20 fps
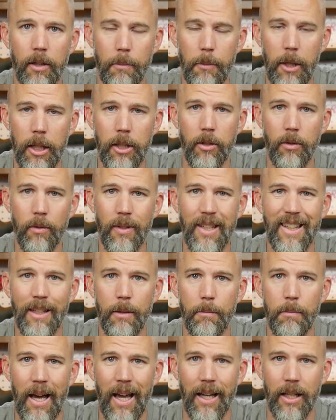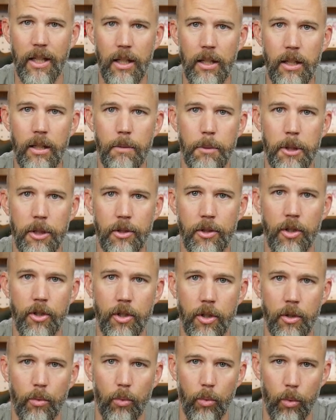They make you get back into
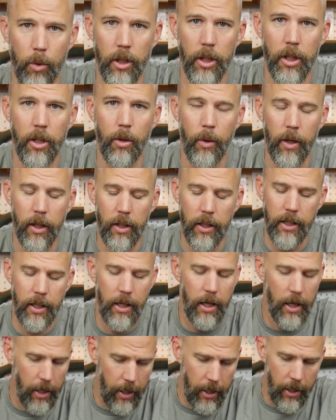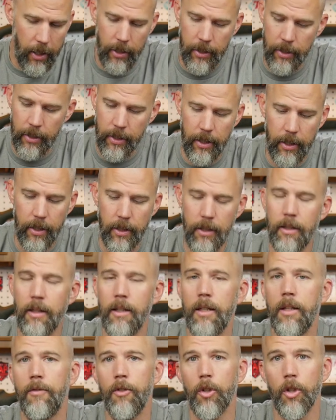position really quickly. And again,
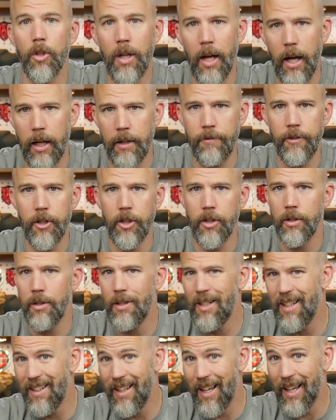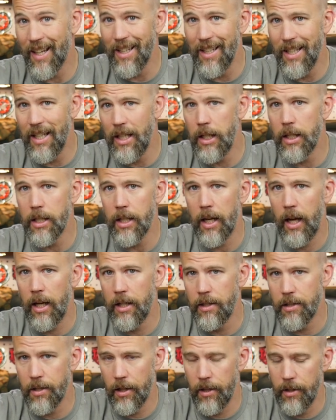if you're not efficient, they can eat
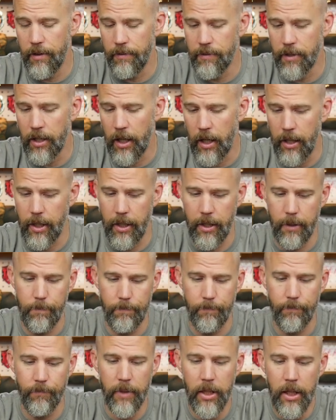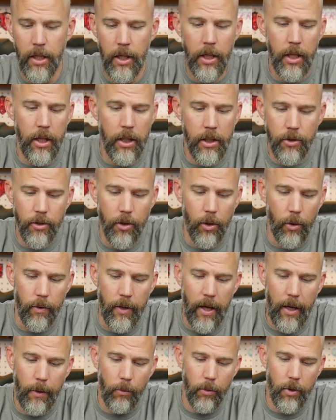a ton of time. So
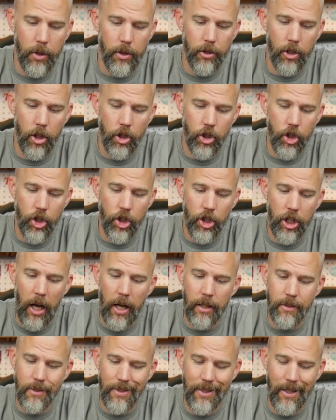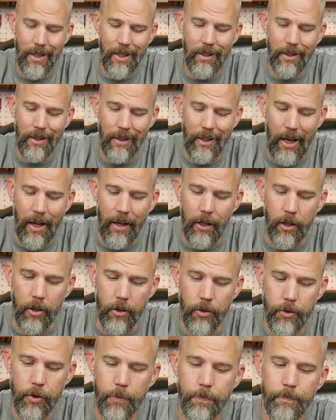that was shots and
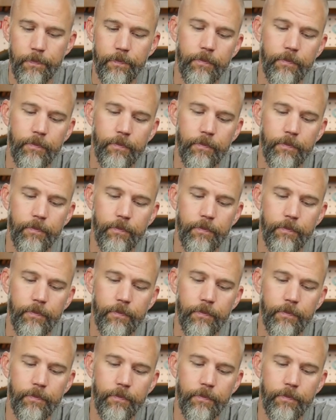ladders.